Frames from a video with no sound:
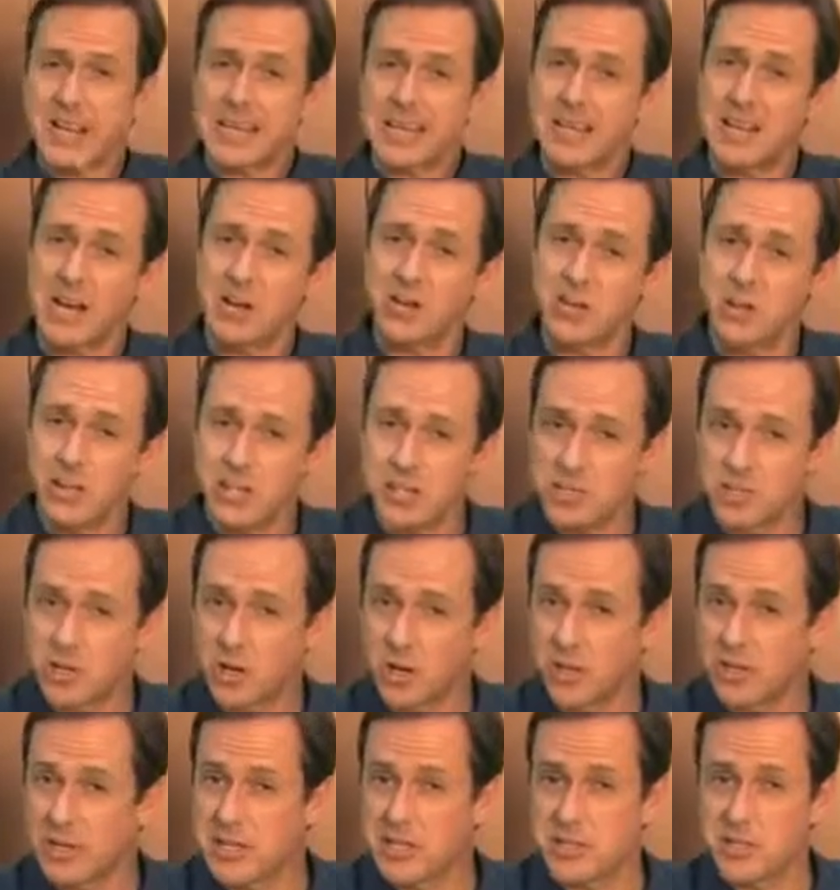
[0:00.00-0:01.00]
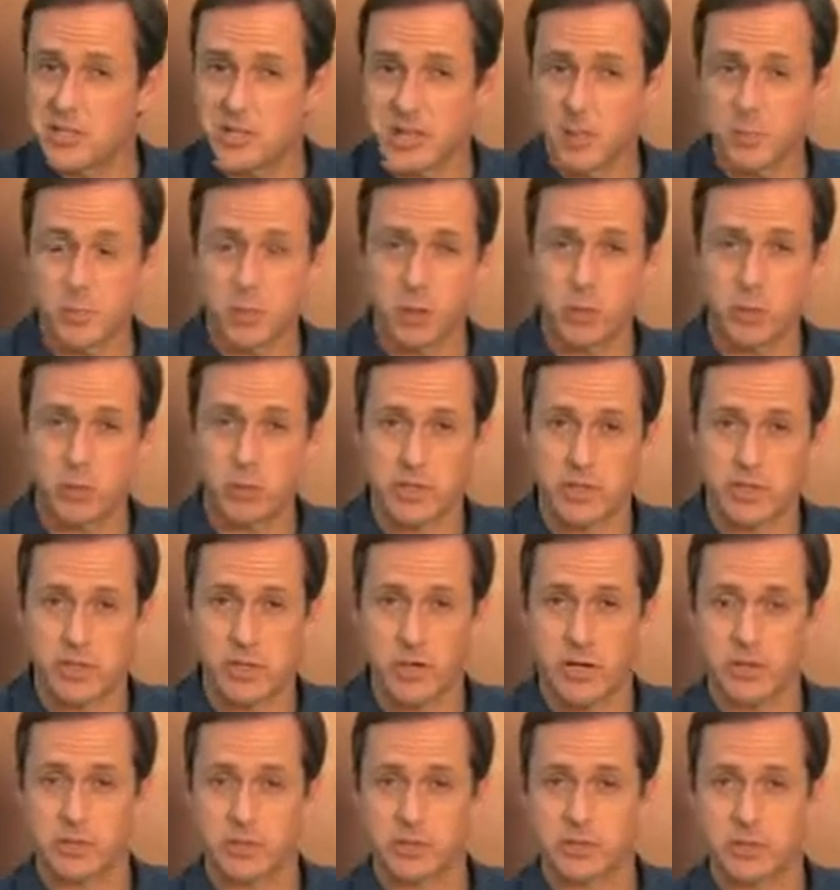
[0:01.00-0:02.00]
Dr. Lindsay, are these typical
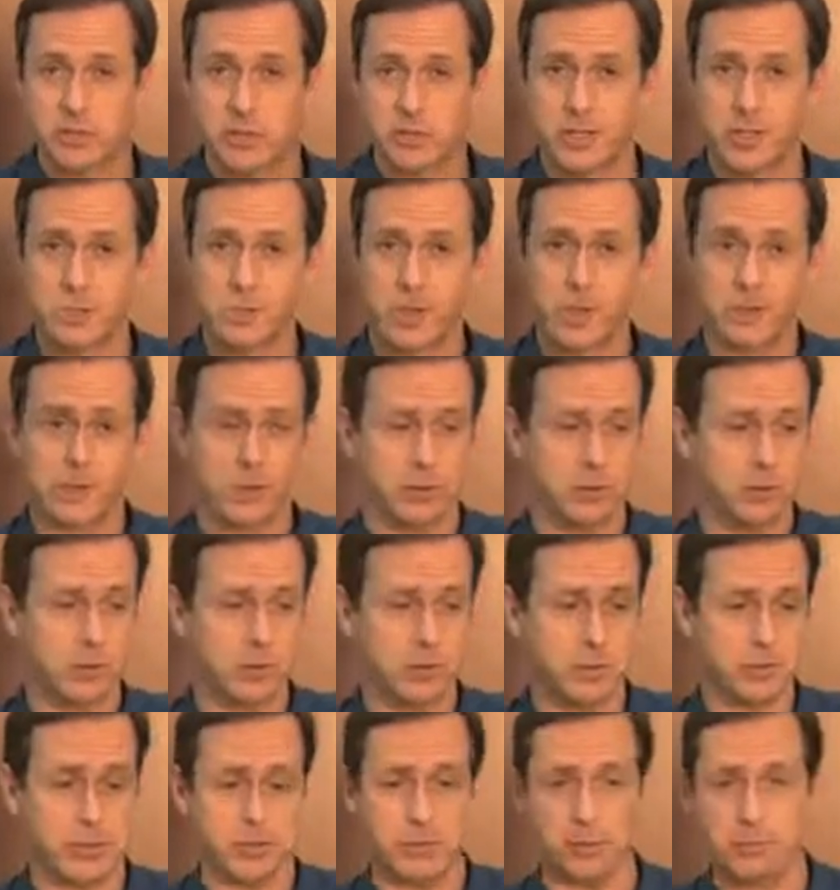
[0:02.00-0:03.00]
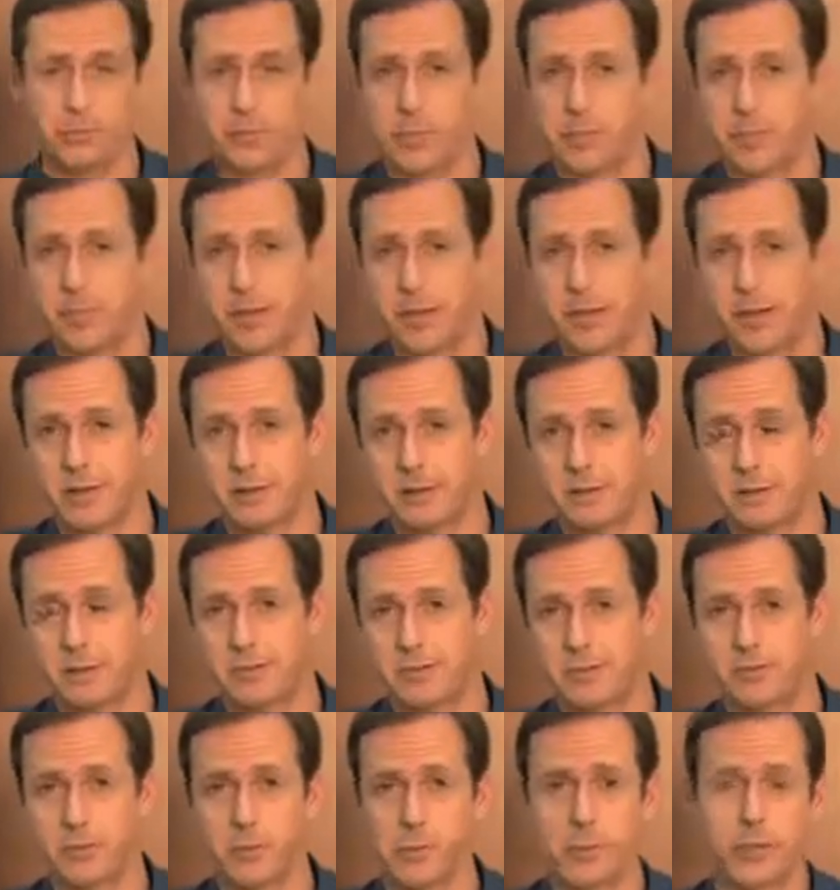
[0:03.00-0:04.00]
results? Because people are losing 3 pounds
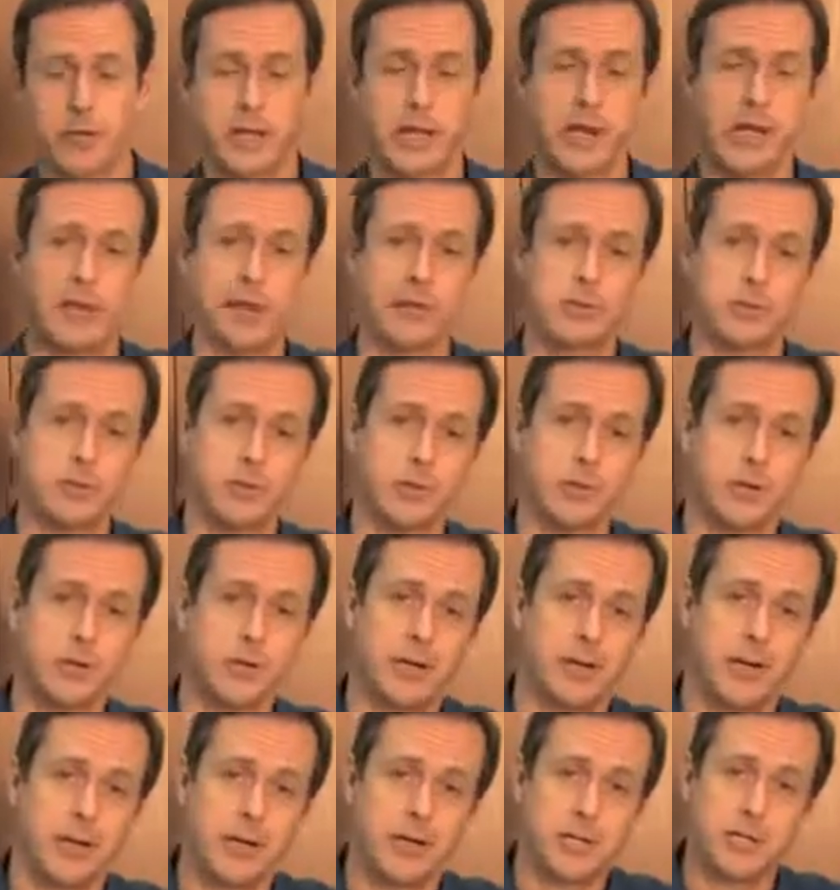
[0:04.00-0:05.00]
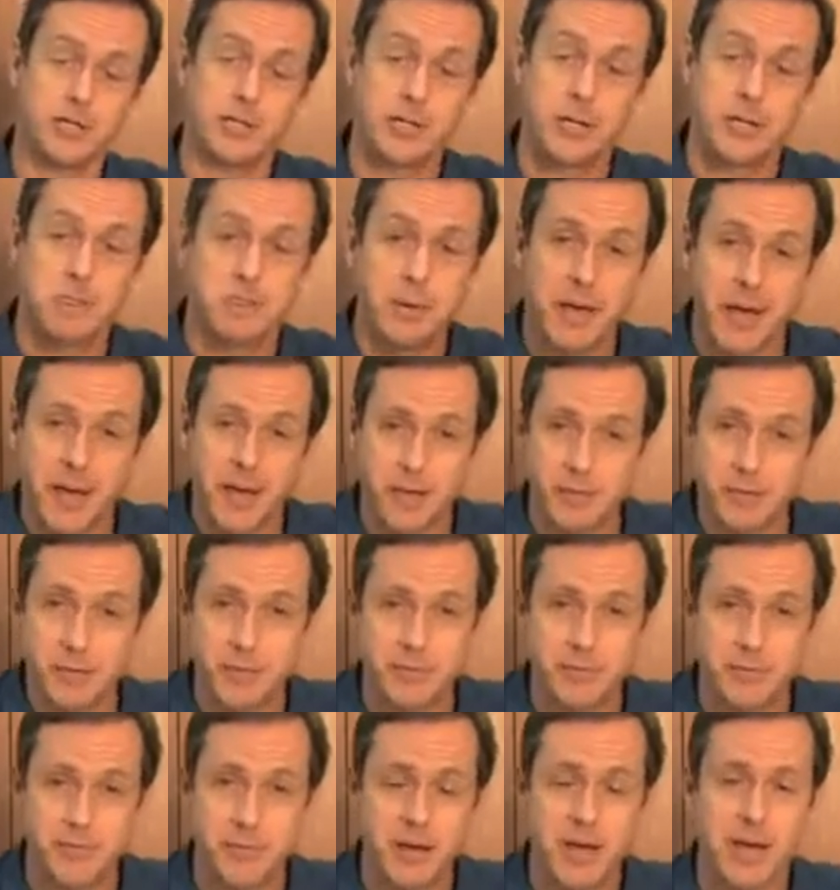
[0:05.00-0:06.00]
in 4 days or 6 pounds
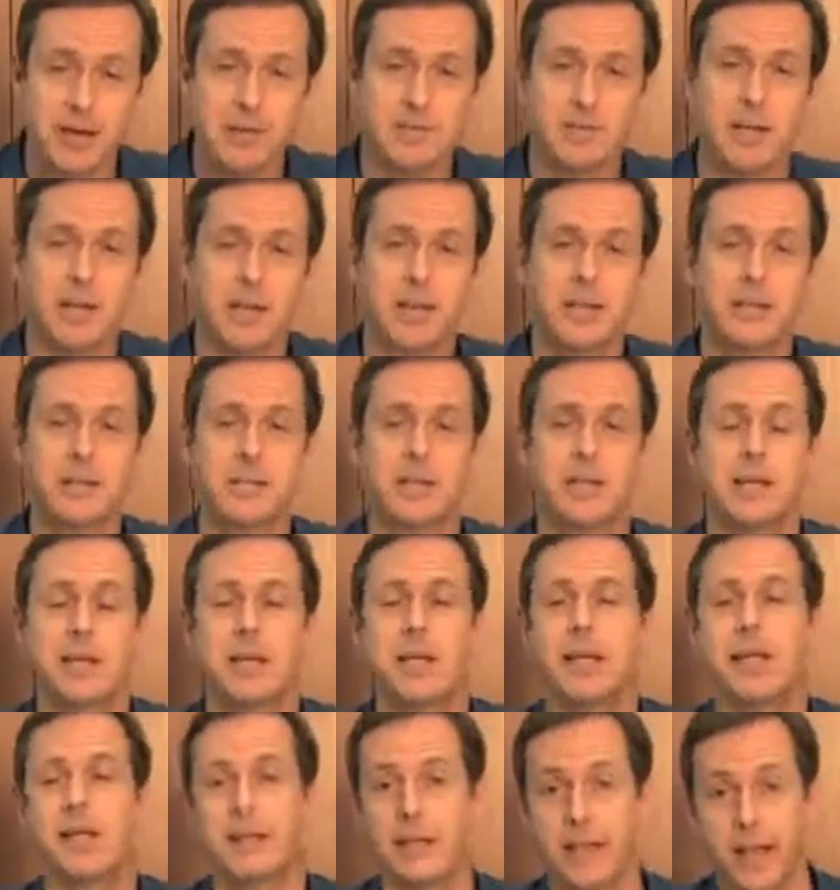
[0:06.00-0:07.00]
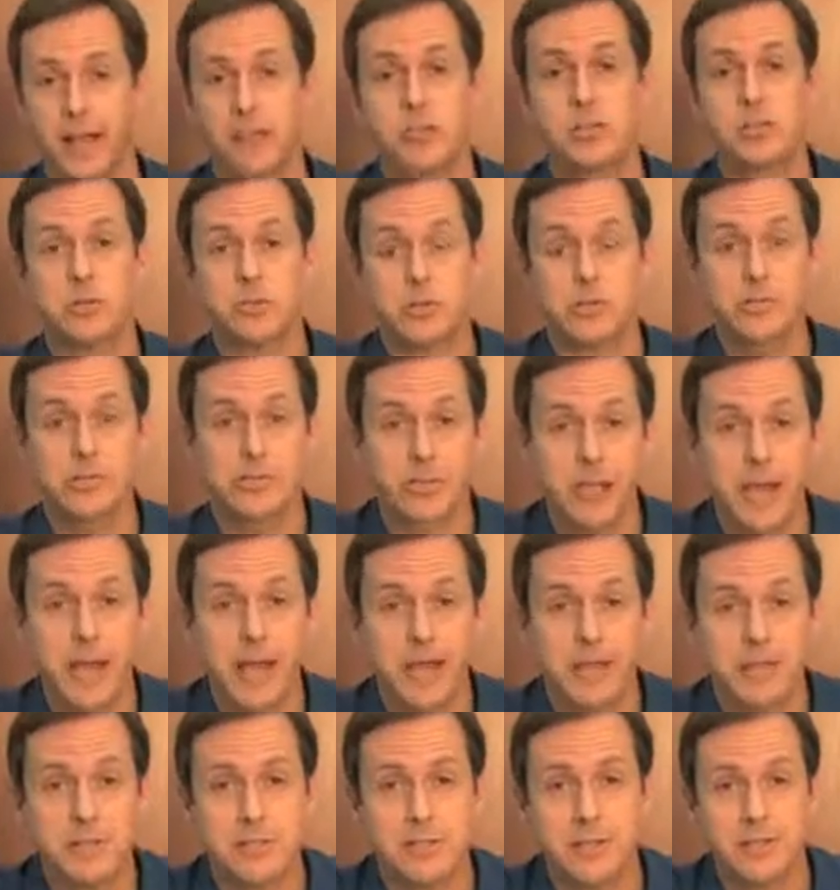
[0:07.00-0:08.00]
in 5 days. And the answer is
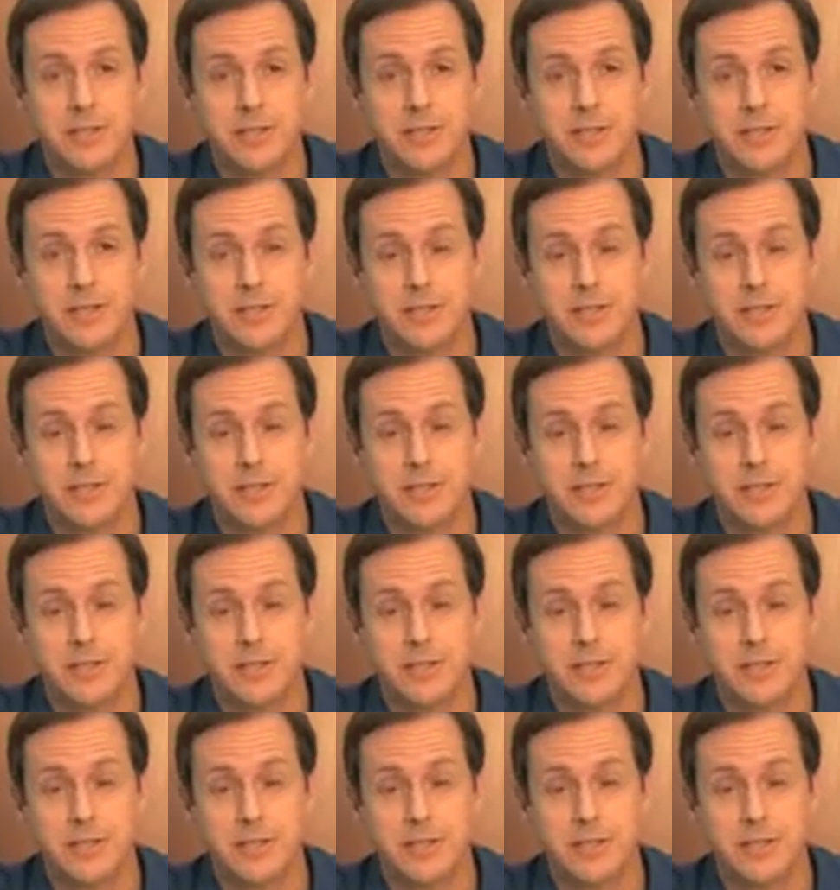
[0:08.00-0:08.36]
yes.